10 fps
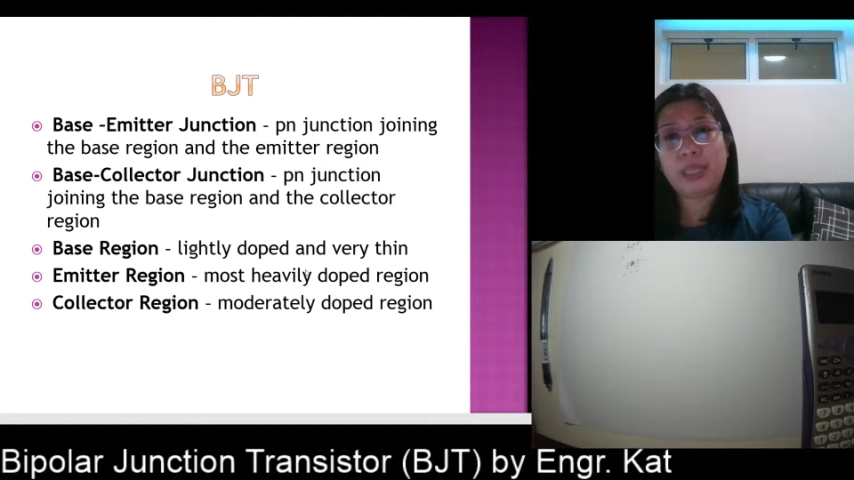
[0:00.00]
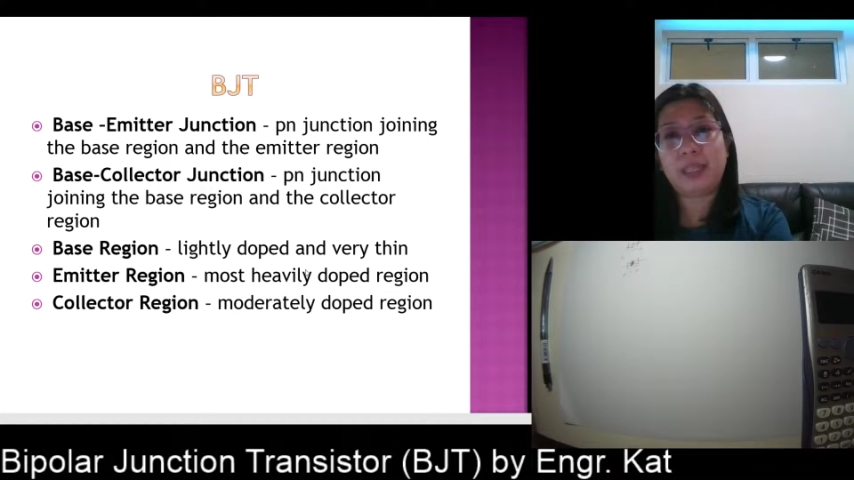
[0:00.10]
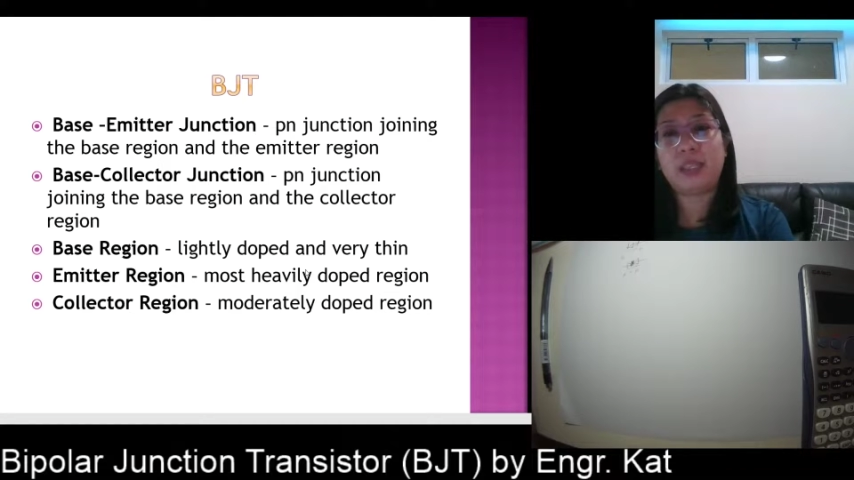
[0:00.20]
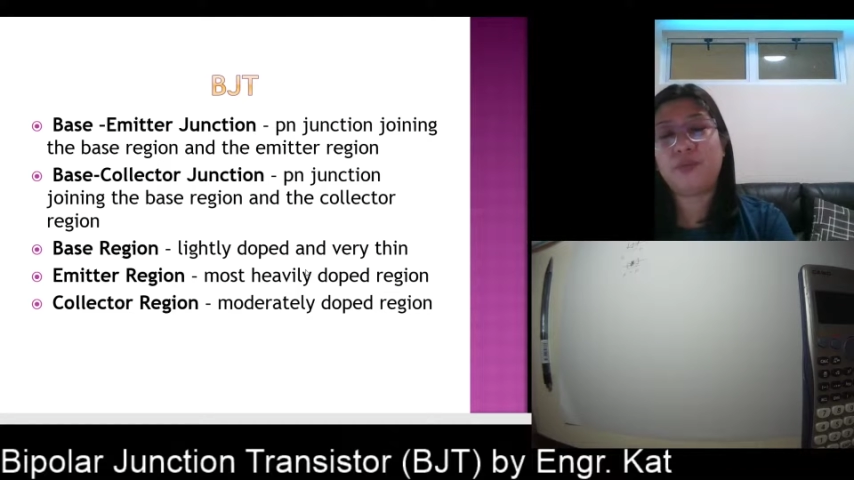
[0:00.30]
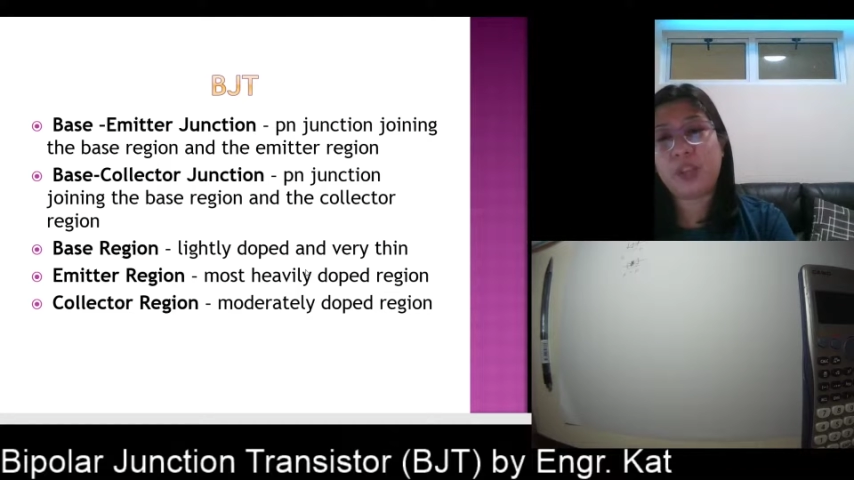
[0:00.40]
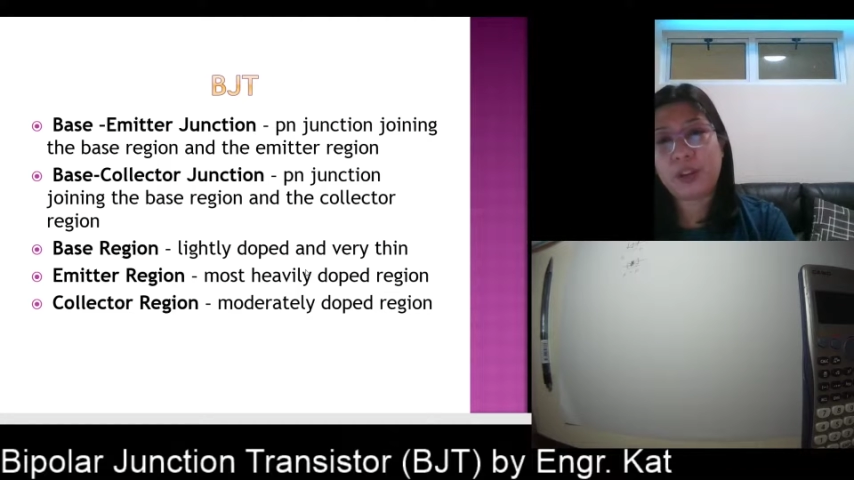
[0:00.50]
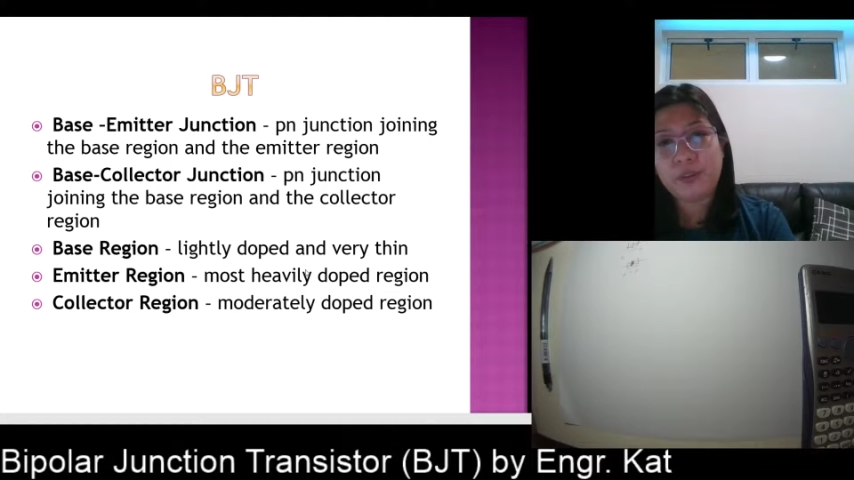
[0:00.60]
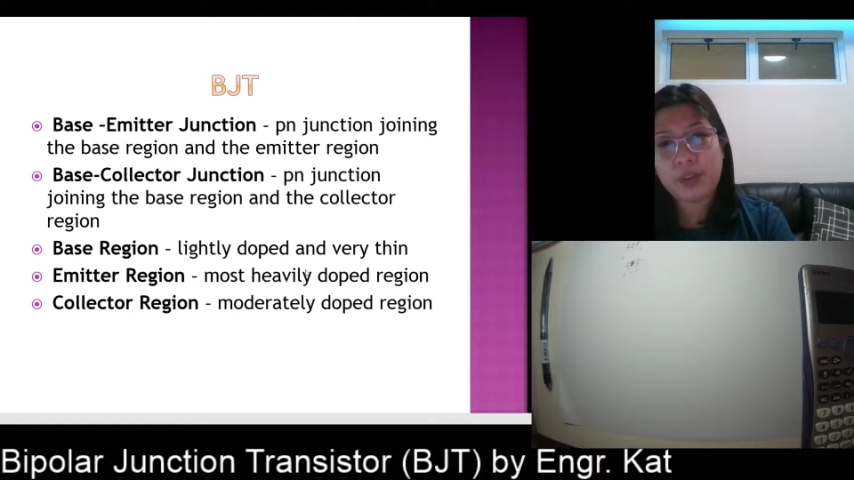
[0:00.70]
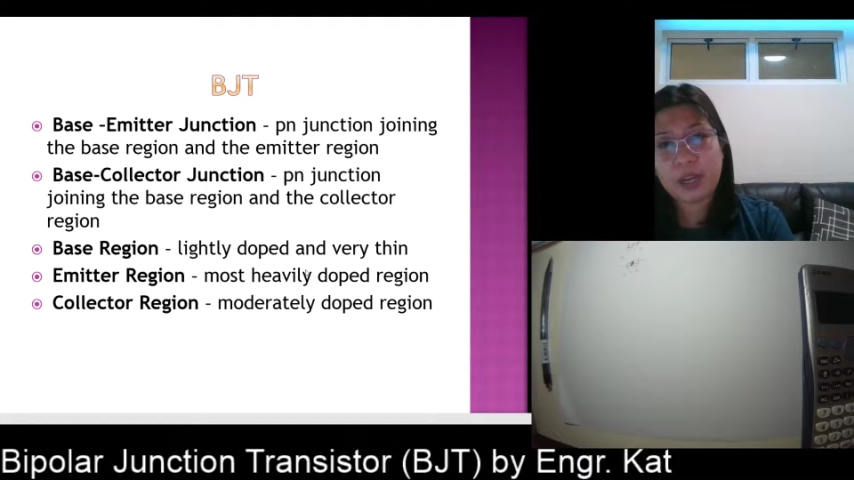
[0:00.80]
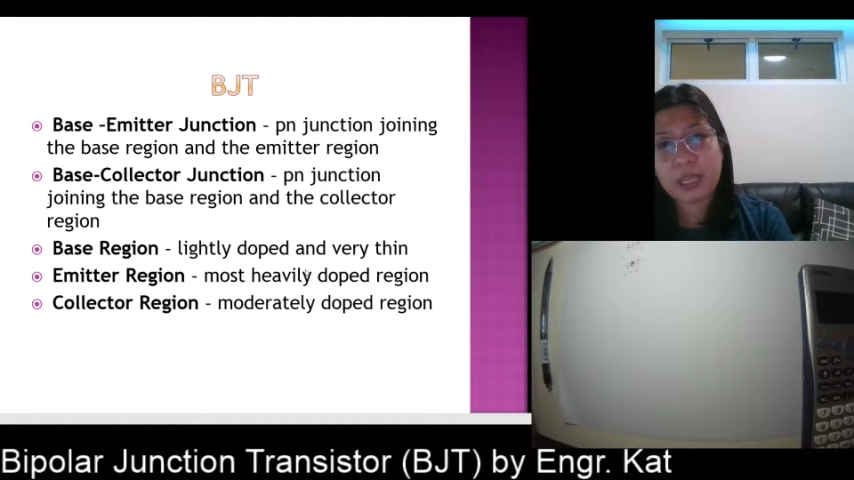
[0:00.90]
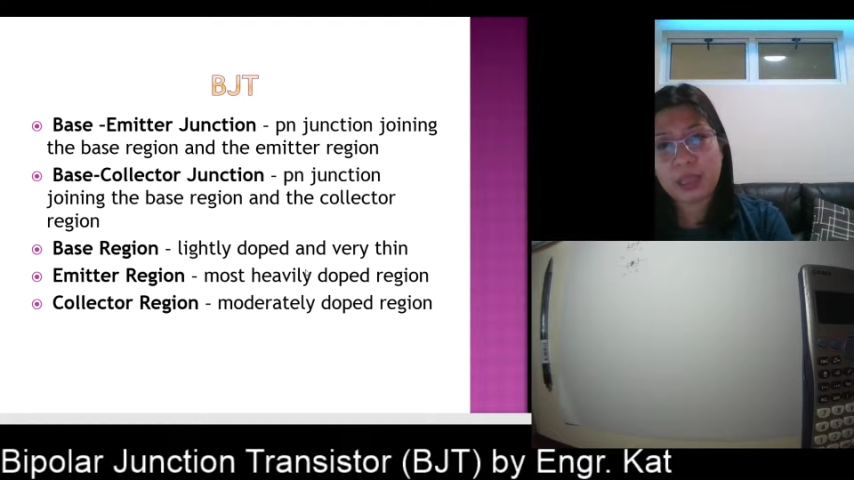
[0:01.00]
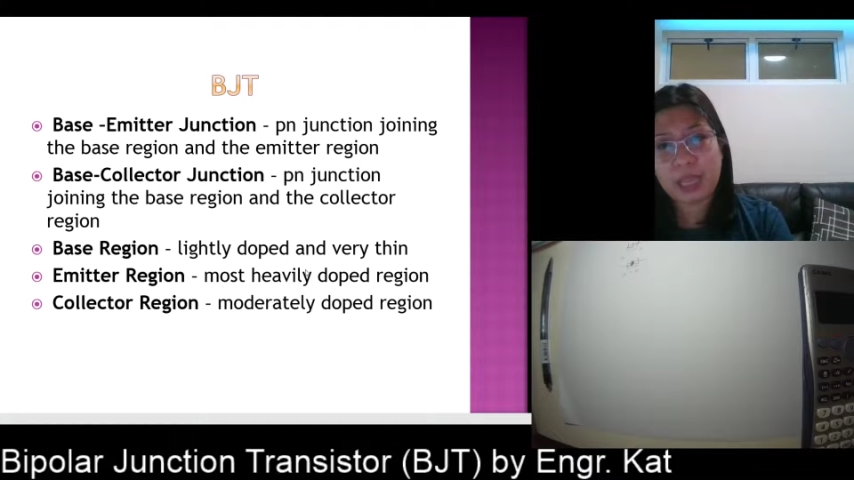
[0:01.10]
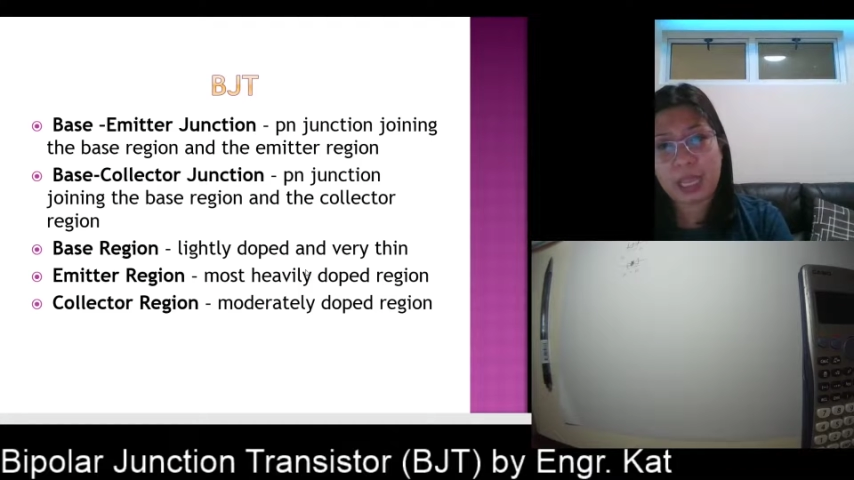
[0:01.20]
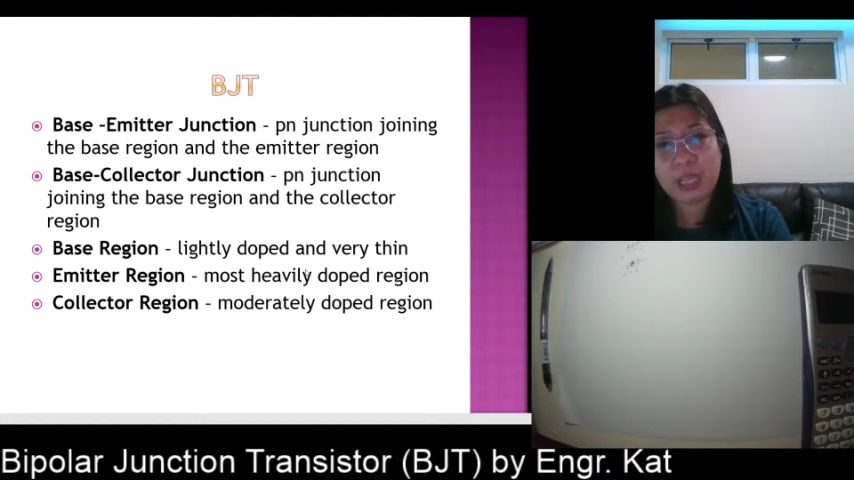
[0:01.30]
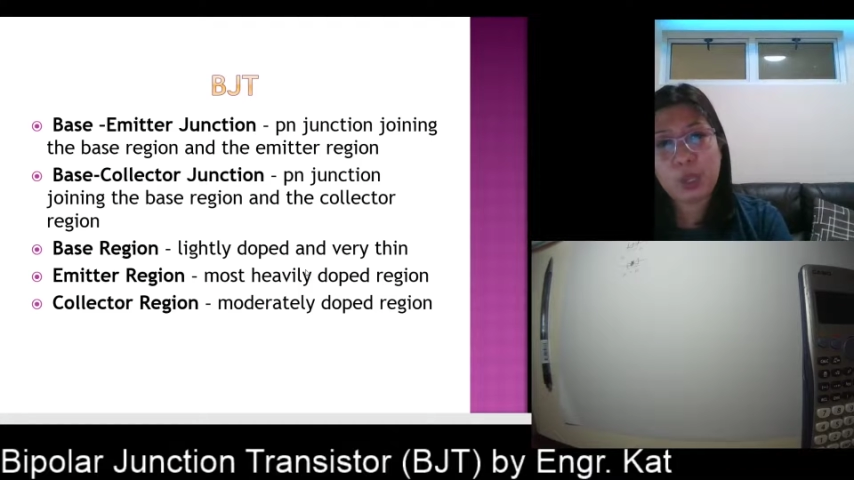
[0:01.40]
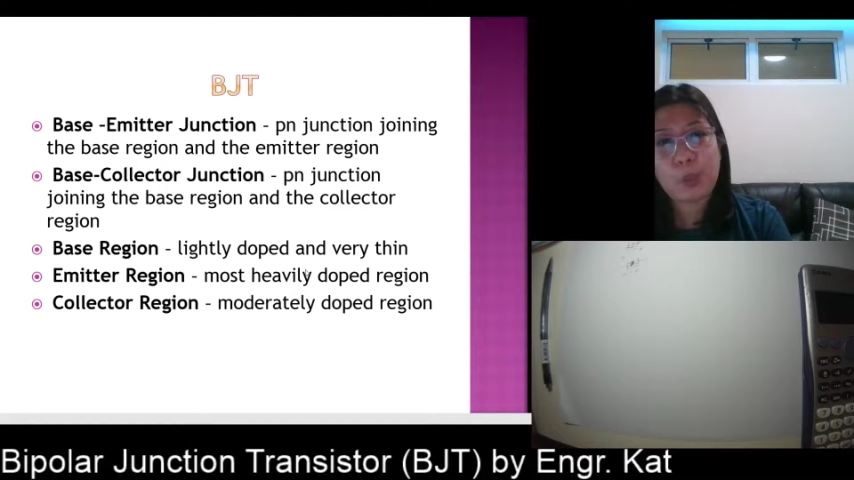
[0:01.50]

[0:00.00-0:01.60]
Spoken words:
and it is very very thin